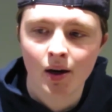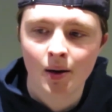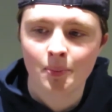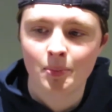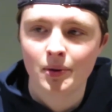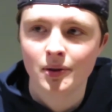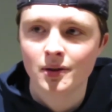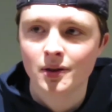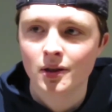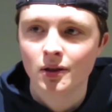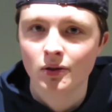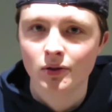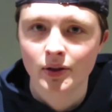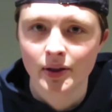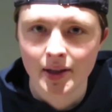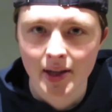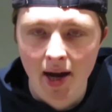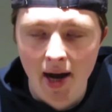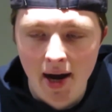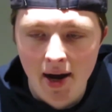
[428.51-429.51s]
up until
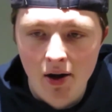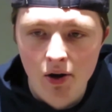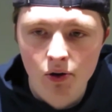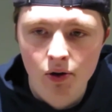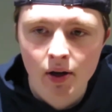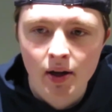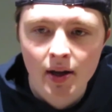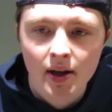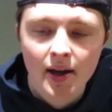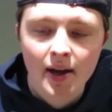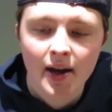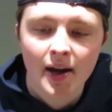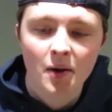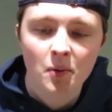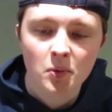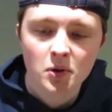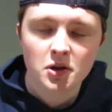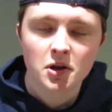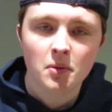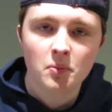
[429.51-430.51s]
now
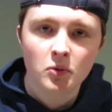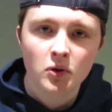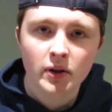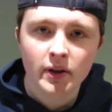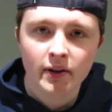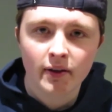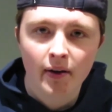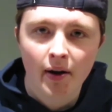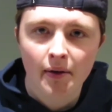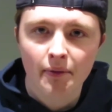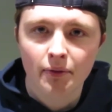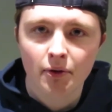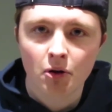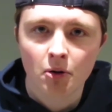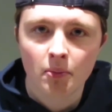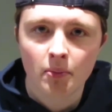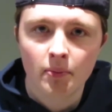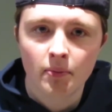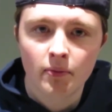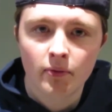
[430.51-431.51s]
and which I'm really
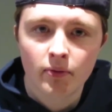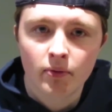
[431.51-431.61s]
grateful